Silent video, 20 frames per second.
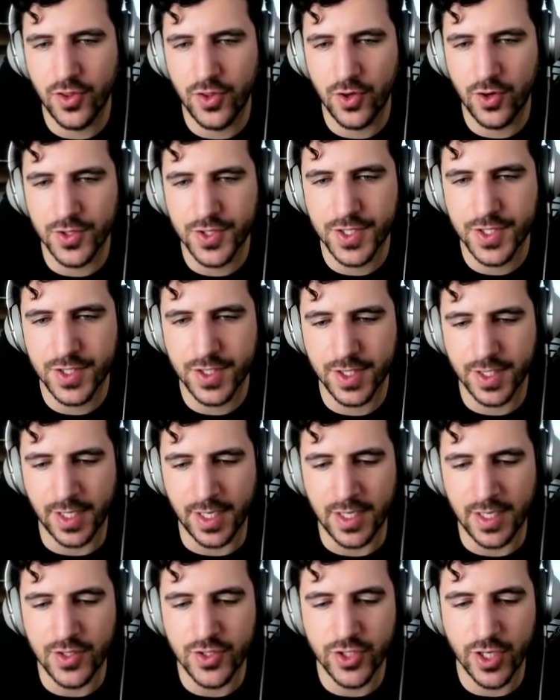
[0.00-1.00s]
thoughts
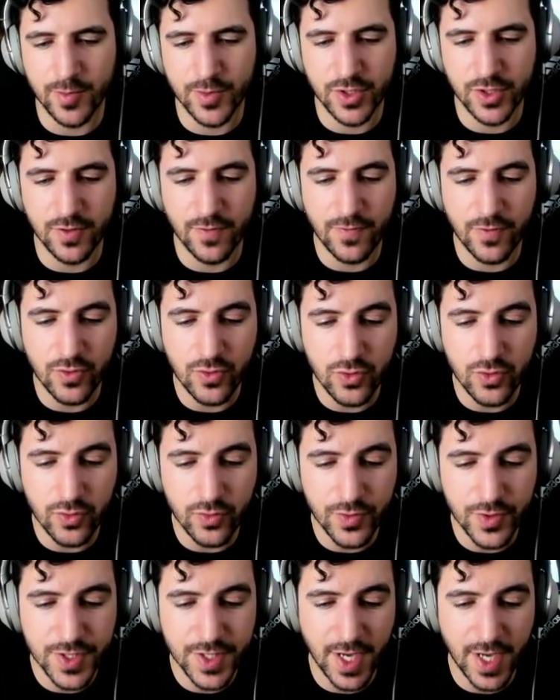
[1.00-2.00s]
in terms of
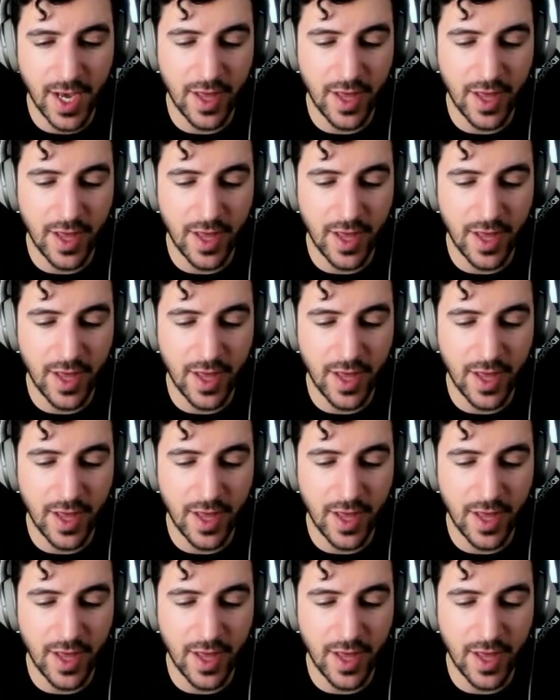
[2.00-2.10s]
runes.